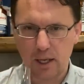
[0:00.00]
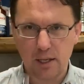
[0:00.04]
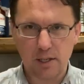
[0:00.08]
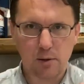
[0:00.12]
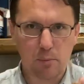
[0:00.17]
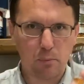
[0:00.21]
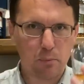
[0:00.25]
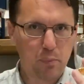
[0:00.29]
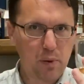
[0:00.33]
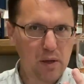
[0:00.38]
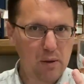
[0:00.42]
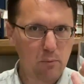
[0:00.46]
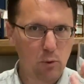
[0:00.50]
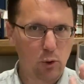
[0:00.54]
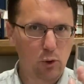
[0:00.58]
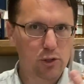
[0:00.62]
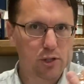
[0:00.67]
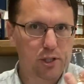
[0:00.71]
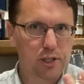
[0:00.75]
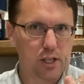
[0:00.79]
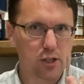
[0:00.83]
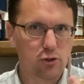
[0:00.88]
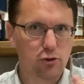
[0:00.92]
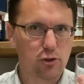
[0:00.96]
It's a bit more
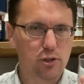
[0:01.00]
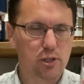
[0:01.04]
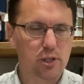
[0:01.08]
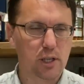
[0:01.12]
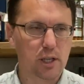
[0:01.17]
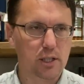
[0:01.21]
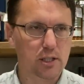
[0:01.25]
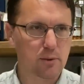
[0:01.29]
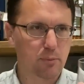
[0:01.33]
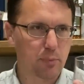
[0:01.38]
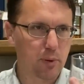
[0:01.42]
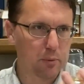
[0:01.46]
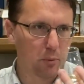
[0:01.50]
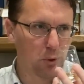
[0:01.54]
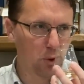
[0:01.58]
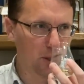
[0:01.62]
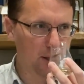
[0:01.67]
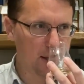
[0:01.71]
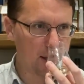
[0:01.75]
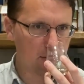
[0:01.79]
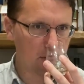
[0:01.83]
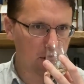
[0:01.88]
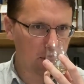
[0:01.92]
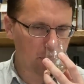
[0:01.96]
citrusy, it's a bit more
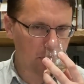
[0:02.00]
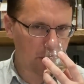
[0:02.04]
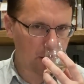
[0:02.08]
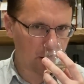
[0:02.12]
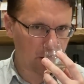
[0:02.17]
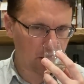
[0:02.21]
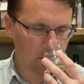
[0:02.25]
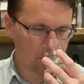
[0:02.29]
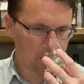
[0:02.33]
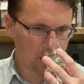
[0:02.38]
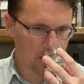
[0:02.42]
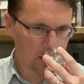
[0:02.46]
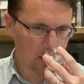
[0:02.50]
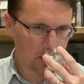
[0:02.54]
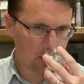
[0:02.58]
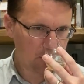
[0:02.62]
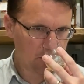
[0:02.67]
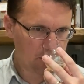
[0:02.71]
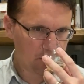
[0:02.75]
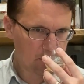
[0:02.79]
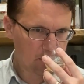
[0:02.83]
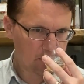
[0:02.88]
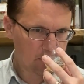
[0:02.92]
lemon peel on there.